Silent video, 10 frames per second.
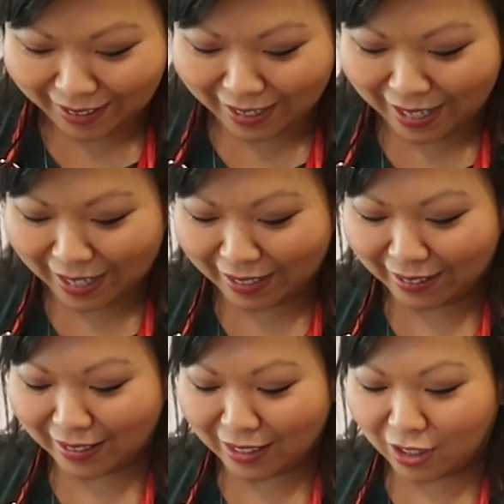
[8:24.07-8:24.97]
All
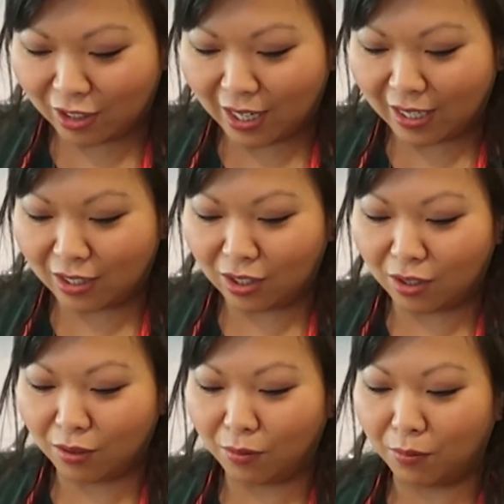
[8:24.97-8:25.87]
right, let's try
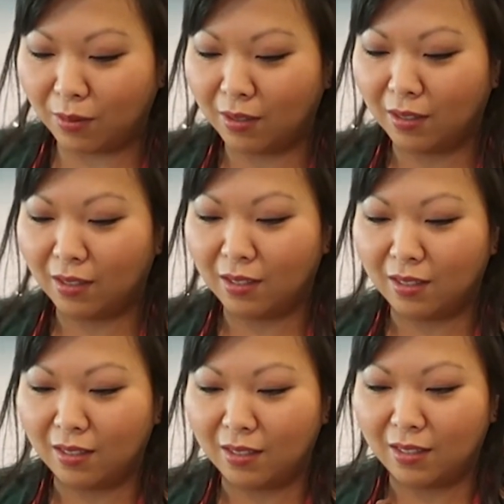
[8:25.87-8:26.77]
to
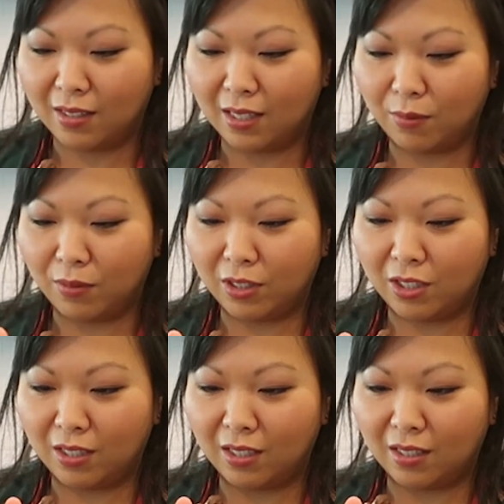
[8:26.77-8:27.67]

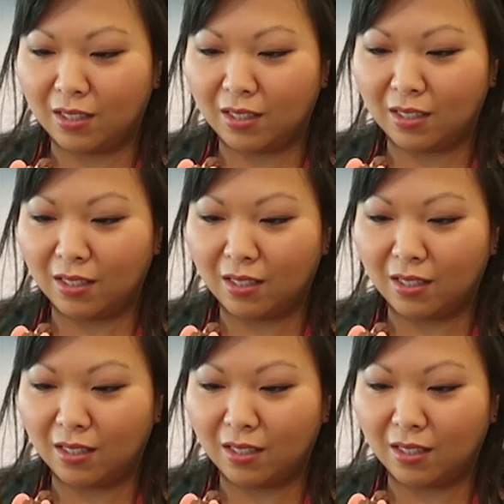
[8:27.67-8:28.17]
sandwich these